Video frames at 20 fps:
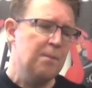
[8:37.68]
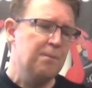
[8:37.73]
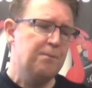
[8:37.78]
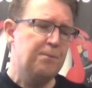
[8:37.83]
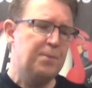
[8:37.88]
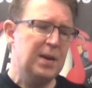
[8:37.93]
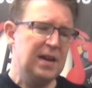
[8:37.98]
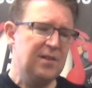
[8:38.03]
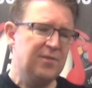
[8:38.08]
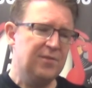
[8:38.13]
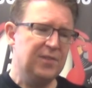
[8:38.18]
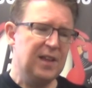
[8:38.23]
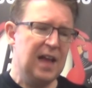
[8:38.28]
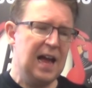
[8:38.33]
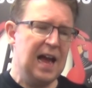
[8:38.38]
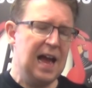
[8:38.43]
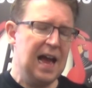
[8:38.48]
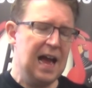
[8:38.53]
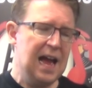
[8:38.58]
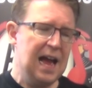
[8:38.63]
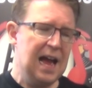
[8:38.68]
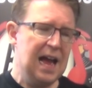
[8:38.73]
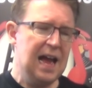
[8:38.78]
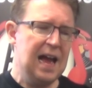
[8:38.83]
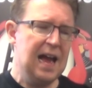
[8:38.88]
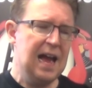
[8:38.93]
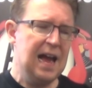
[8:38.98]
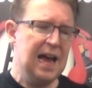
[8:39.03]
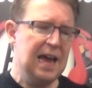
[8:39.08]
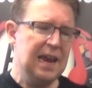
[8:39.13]
B
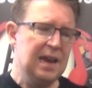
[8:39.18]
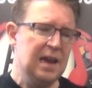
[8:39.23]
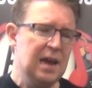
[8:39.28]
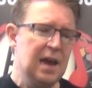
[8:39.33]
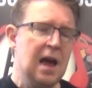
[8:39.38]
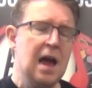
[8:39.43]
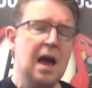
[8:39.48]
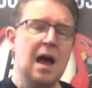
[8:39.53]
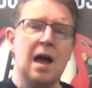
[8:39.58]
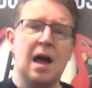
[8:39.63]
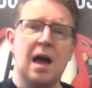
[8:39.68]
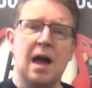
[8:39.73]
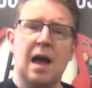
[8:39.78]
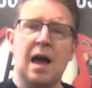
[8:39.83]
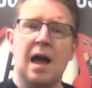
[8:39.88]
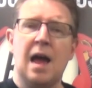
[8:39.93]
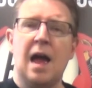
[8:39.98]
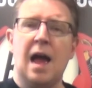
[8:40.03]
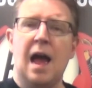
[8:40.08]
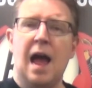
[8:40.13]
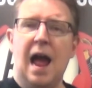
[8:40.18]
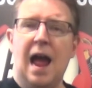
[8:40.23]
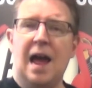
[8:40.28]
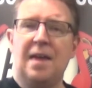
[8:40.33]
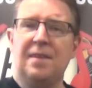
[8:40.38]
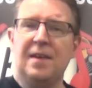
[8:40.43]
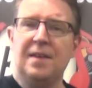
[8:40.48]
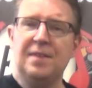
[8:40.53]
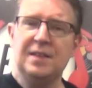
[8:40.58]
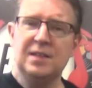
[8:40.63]
flat.
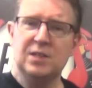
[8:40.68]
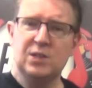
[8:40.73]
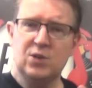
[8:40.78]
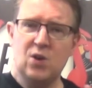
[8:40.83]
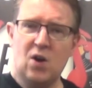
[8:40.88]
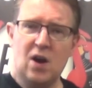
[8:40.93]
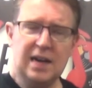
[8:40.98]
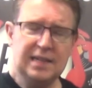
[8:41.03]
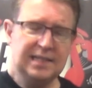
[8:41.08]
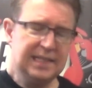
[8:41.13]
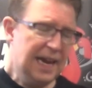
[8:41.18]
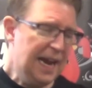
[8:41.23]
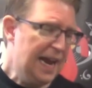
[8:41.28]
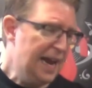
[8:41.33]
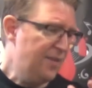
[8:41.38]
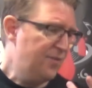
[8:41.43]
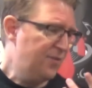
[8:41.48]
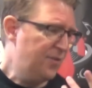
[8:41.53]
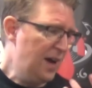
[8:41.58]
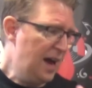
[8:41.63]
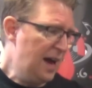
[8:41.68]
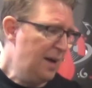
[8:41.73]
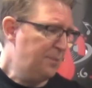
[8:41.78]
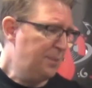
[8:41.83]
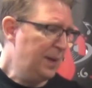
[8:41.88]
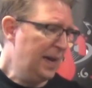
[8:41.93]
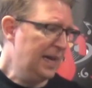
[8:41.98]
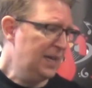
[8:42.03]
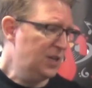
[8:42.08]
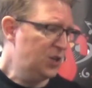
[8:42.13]
And then this nice F
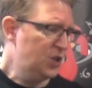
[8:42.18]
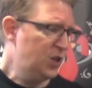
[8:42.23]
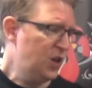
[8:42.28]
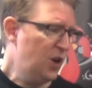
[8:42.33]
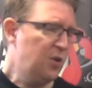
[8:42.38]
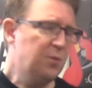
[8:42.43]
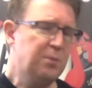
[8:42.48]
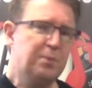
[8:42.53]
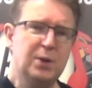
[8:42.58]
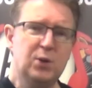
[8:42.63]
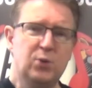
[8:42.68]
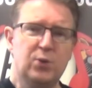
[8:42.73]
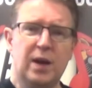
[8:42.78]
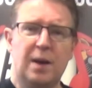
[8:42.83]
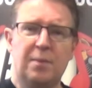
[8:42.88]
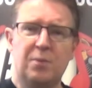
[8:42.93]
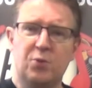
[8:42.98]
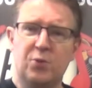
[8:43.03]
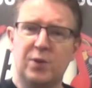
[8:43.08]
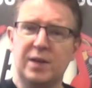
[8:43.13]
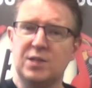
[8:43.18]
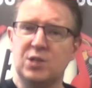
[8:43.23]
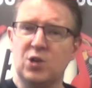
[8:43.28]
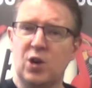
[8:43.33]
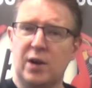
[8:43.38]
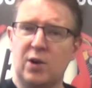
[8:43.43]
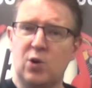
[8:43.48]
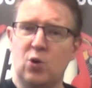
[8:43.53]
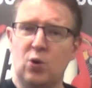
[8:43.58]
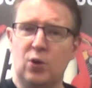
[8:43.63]
arpeggio build up. The
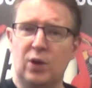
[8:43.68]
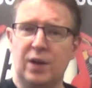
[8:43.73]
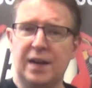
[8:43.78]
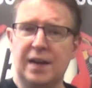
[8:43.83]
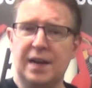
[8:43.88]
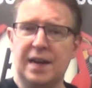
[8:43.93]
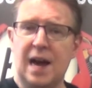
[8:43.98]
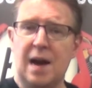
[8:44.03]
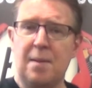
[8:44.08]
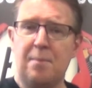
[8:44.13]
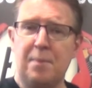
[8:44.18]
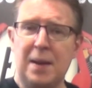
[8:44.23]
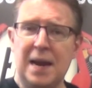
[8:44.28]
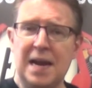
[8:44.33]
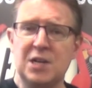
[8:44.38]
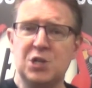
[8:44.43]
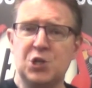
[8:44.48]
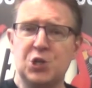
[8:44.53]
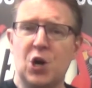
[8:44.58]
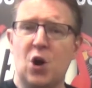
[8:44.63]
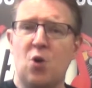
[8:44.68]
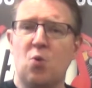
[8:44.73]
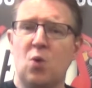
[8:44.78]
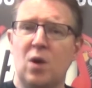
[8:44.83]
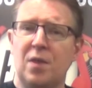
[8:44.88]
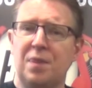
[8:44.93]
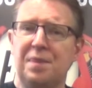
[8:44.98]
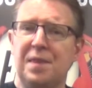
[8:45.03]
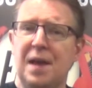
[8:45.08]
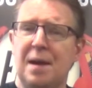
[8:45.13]
reason I call it an arpeggio,
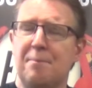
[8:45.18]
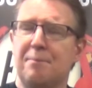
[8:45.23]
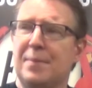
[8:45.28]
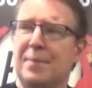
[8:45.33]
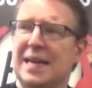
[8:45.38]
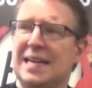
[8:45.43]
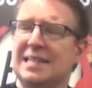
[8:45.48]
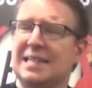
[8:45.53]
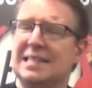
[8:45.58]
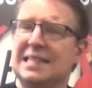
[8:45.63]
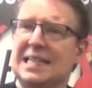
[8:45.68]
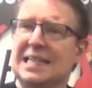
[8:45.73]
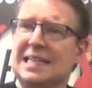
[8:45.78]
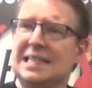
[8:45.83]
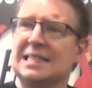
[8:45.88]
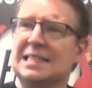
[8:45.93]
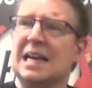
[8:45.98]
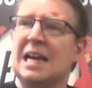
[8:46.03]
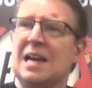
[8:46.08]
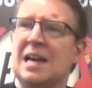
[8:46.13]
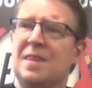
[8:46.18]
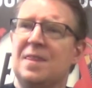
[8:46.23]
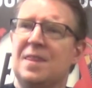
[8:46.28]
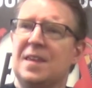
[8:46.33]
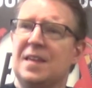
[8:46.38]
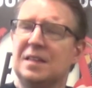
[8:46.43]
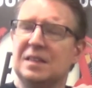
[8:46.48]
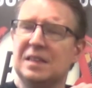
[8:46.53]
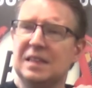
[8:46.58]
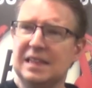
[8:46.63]
what that means is
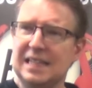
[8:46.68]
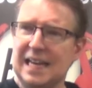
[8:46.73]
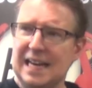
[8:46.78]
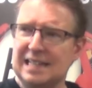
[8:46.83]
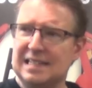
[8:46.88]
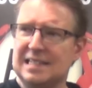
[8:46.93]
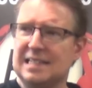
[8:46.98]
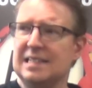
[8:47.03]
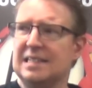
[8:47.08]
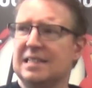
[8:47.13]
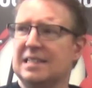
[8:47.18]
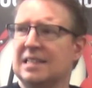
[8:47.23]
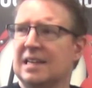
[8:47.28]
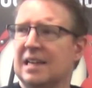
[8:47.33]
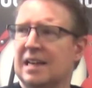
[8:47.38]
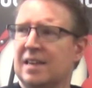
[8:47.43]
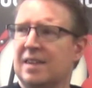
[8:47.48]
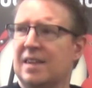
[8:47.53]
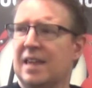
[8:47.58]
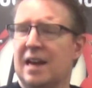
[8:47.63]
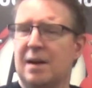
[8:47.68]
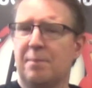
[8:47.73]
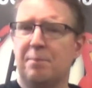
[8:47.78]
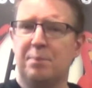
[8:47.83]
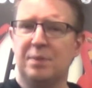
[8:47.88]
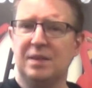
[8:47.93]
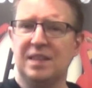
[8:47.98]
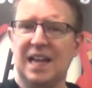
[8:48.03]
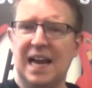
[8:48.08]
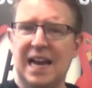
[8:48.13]
the letters that are
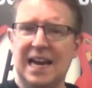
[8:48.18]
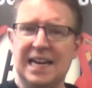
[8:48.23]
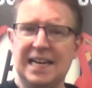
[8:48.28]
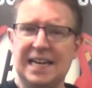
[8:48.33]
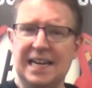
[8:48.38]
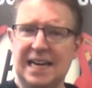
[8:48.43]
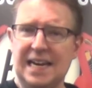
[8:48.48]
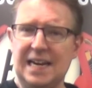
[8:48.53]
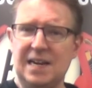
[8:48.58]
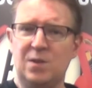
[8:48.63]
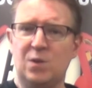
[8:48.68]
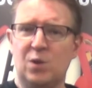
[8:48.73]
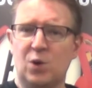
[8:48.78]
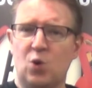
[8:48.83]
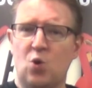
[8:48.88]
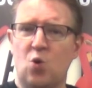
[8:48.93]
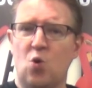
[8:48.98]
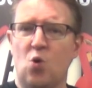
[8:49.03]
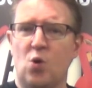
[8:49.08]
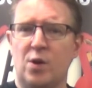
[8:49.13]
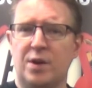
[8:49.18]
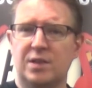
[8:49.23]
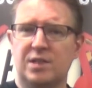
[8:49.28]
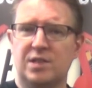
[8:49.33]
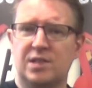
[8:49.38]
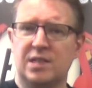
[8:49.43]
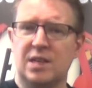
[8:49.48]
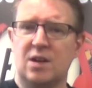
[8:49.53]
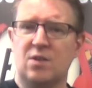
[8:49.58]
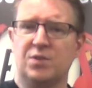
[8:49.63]
played in the chord
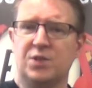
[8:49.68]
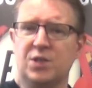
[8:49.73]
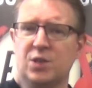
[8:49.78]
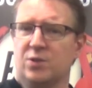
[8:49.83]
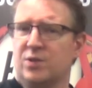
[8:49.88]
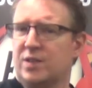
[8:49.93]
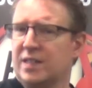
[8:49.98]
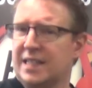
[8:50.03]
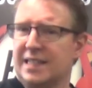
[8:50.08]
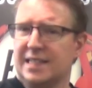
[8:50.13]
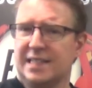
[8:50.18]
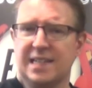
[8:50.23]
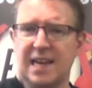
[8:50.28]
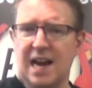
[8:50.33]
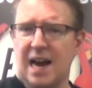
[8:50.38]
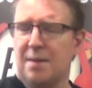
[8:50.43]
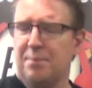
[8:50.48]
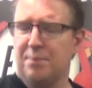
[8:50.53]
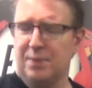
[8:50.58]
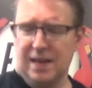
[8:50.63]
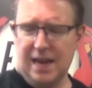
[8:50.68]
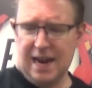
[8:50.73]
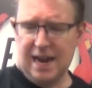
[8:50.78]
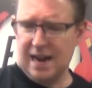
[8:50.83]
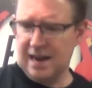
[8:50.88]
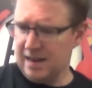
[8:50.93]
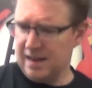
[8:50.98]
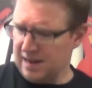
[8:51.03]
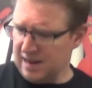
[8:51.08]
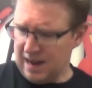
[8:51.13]
itself. So as a guitar
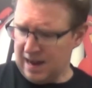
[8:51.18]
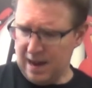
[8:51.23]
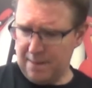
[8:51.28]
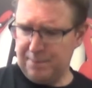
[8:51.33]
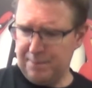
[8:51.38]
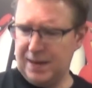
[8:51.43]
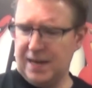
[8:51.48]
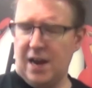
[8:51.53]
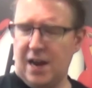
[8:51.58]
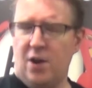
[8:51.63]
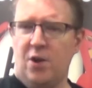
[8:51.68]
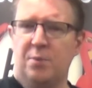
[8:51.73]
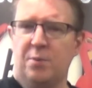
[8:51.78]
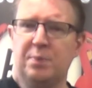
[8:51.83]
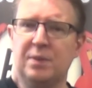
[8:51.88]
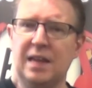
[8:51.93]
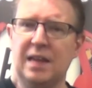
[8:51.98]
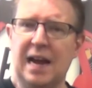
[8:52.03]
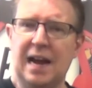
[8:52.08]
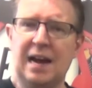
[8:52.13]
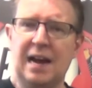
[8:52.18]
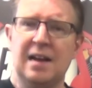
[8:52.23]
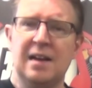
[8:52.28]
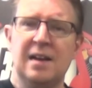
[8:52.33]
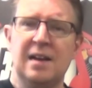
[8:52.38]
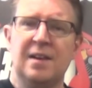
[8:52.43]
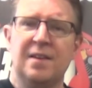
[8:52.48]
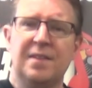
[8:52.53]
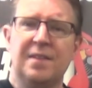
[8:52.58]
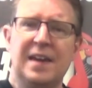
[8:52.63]
player, a piano player,
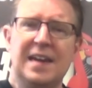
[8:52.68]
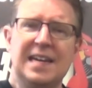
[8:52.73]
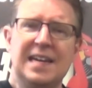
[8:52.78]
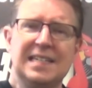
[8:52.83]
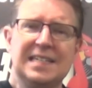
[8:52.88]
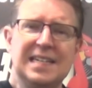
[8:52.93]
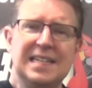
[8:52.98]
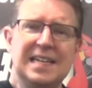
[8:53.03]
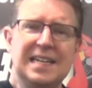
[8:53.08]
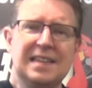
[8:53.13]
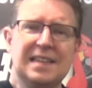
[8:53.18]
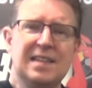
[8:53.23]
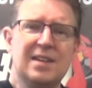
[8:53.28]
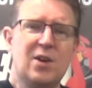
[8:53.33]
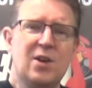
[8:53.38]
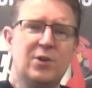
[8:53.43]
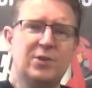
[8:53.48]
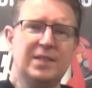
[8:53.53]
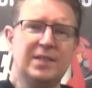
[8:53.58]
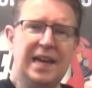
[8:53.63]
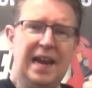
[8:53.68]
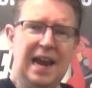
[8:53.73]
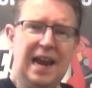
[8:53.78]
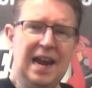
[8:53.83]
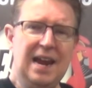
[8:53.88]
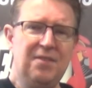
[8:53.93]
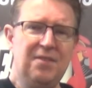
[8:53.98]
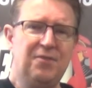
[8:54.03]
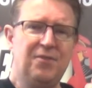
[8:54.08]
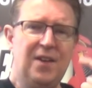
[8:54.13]
they need to hit the notes
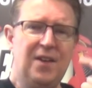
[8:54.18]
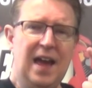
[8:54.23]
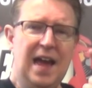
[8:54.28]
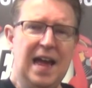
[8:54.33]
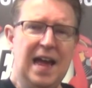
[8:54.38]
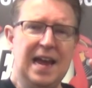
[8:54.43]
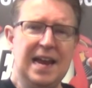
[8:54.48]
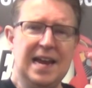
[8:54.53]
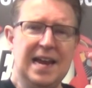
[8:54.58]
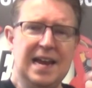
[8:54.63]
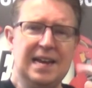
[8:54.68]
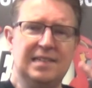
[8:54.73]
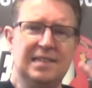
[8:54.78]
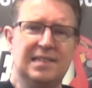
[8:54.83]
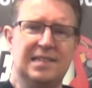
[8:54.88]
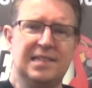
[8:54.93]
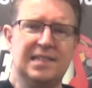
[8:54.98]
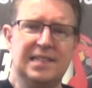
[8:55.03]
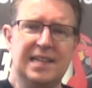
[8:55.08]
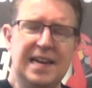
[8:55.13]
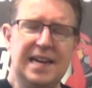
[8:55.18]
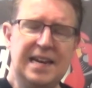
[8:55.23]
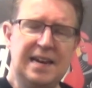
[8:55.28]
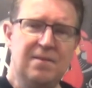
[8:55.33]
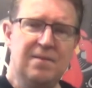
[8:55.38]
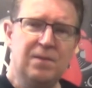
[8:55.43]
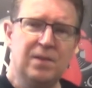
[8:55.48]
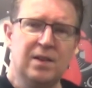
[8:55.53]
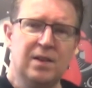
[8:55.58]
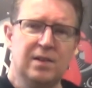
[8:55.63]
F, A, and C
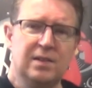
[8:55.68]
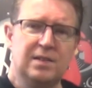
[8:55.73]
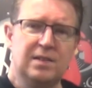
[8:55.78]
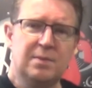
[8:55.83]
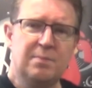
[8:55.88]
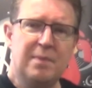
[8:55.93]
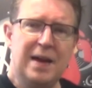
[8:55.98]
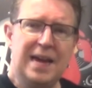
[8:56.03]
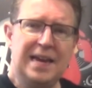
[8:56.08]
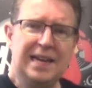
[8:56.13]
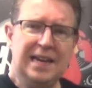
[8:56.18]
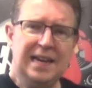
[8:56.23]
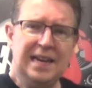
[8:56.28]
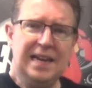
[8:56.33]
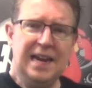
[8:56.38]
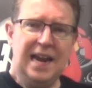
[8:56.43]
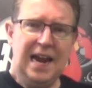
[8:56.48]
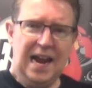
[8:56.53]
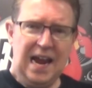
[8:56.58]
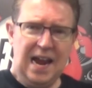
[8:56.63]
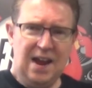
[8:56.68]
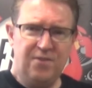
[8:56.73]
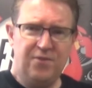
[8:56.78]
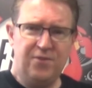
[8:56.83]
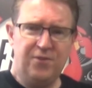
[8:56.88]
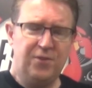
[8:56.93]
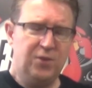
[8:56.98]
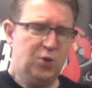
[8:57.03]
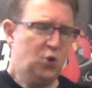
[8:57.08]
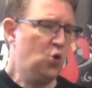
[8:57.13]
to make an
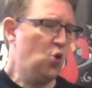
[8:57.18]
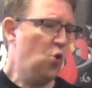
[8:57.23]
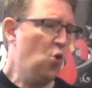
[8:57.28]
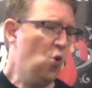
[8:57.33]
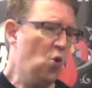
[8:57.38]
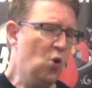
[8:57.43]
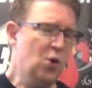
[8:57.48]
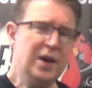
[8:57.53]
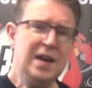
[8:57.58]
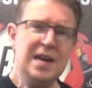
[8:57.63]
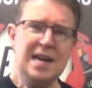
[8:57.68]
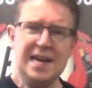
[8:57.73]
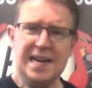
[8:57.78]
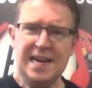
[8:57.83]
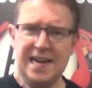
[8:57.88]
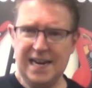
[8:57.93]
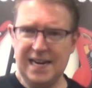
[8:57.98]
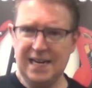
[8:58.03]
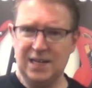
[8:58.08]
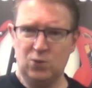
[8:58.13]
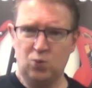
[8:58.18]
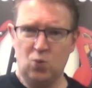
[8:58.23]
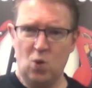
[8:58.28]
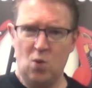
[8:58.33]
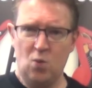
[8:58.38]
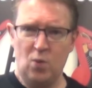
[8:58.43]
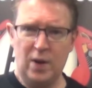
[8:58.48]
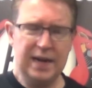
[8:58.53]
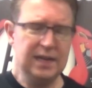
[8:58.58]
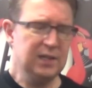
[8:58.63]
F chord. Here's
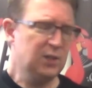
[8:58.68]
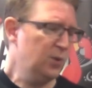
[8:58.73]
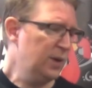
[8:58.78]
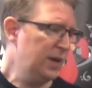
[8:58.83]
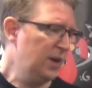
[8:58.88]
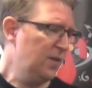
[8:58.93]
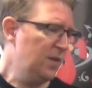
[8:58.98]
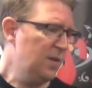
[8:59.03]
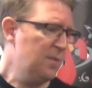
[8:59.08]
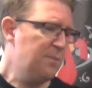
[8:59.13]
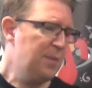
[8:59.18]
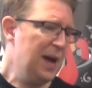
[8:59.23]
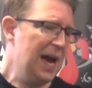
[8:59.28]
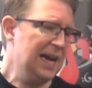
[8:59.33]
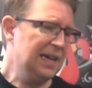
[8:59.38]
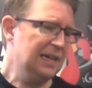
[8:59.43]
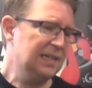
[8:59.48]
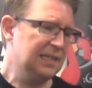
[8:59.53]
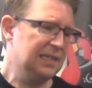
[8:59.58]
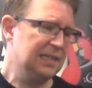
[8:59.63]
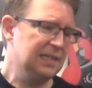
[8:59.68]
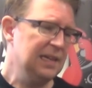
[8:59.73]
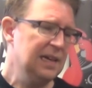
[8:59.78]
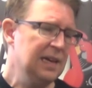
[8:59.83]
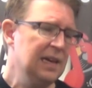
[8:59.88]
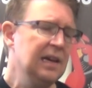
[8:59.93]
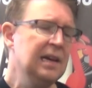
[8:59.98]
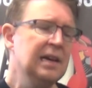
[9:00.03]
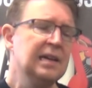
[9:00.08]
what we're doing on the bass.